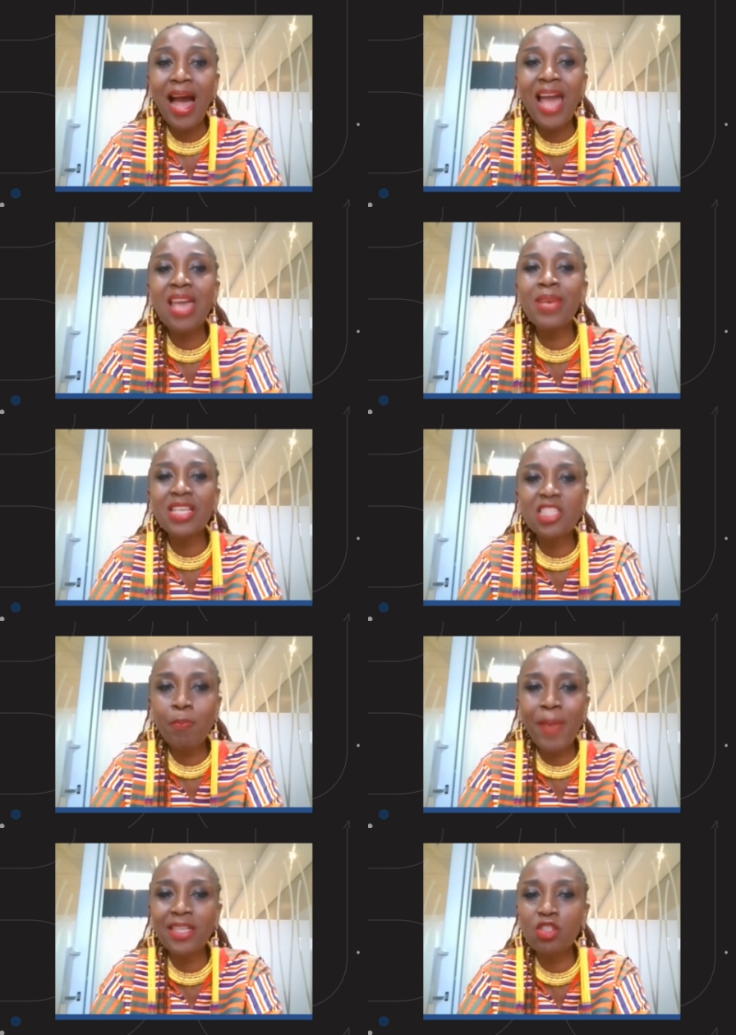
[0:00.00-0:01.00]
I am
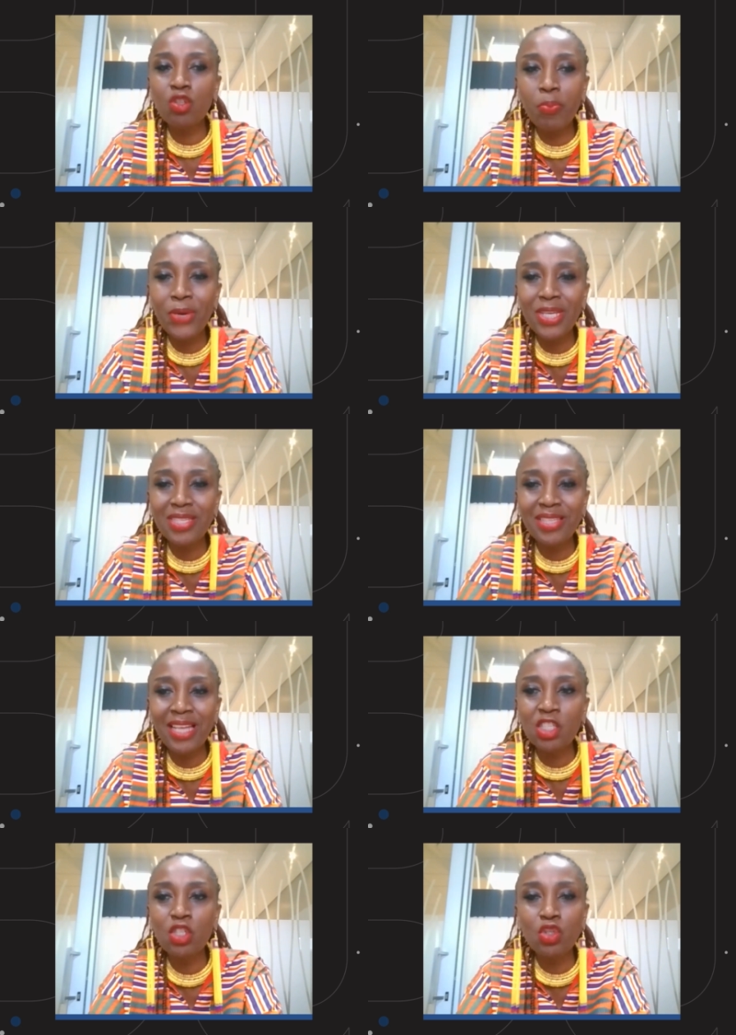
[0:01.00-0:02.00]
expected to
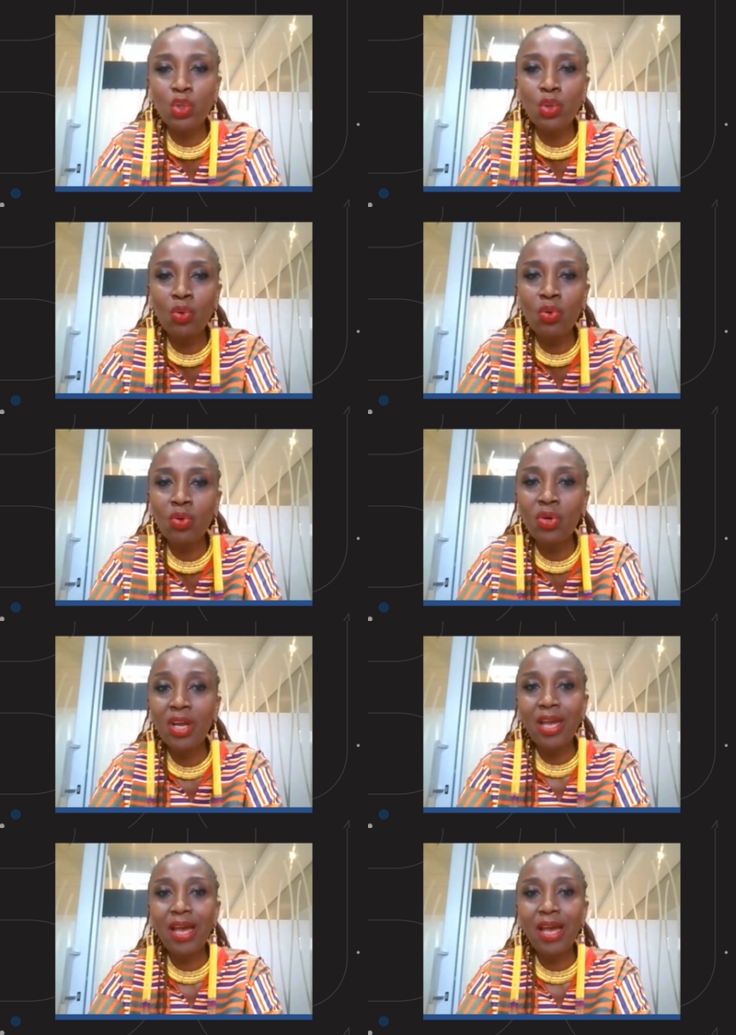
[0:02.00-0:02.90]
present to